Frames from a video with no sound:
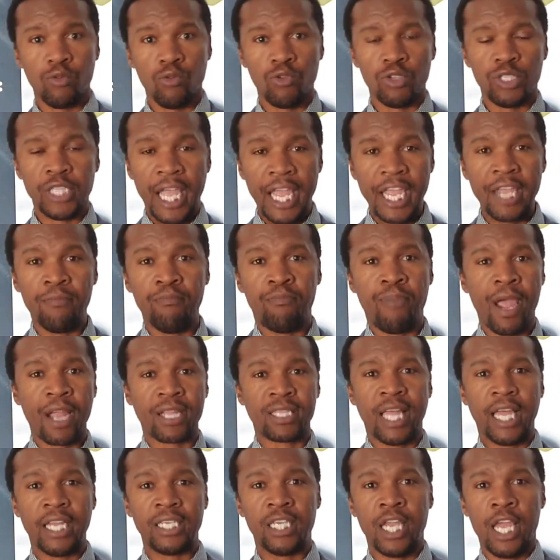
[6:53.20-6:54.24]
the impact
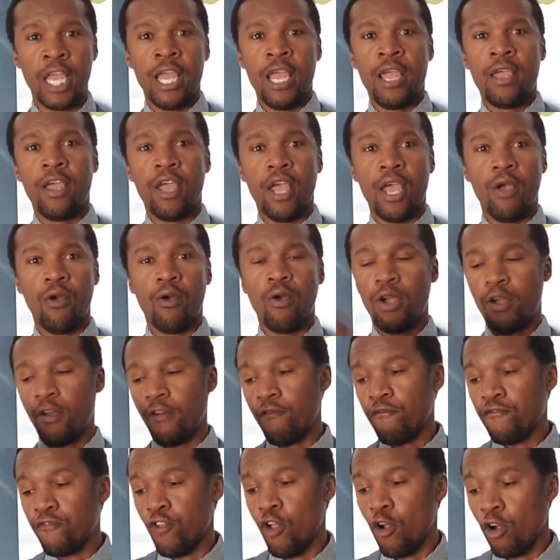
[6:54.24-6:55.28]
that
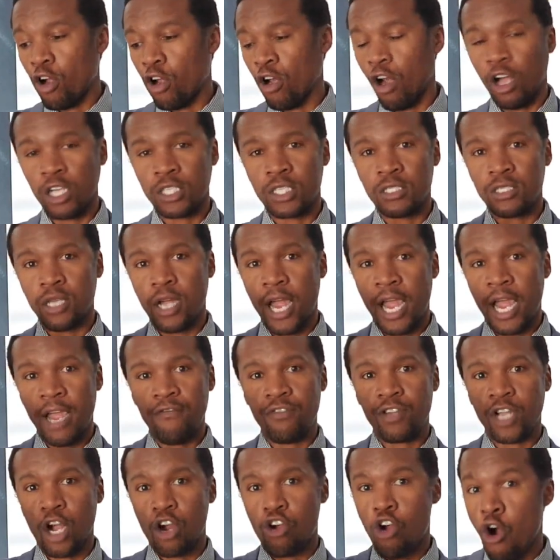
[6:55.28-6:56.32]
if your glasses are
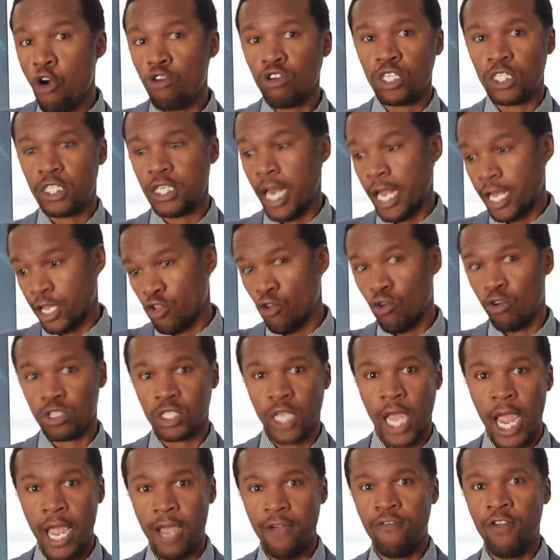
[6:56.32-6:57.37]
having a coat like yours
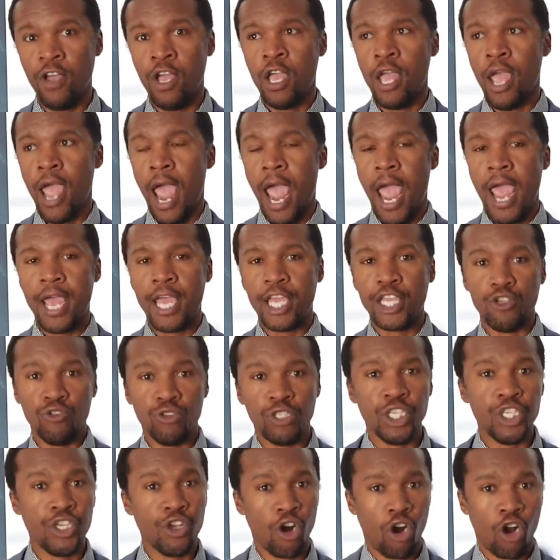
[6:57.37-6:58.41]
have,
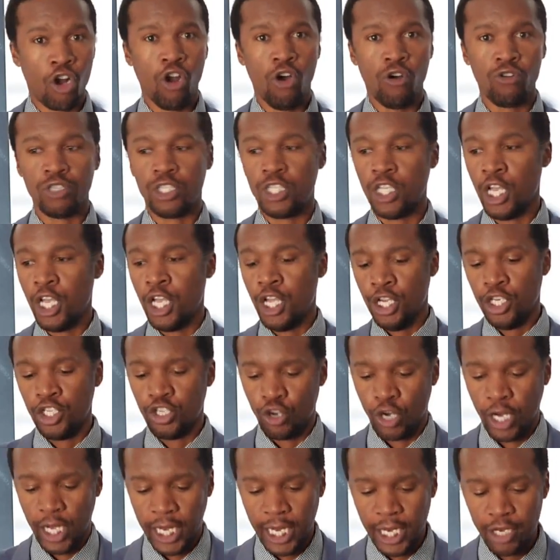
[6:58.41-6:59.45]
using your clothes to
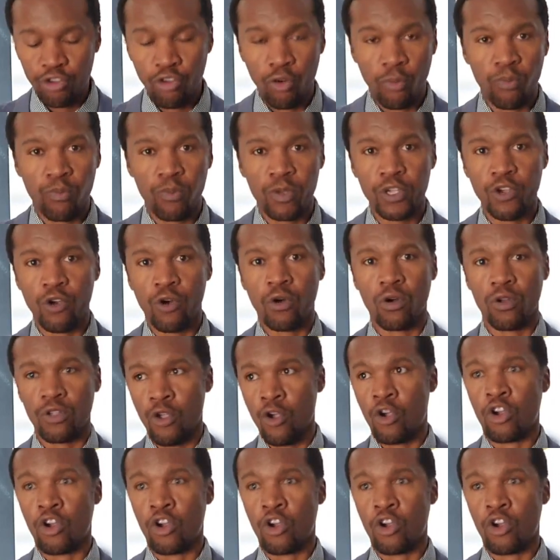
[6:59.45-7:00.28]
clean your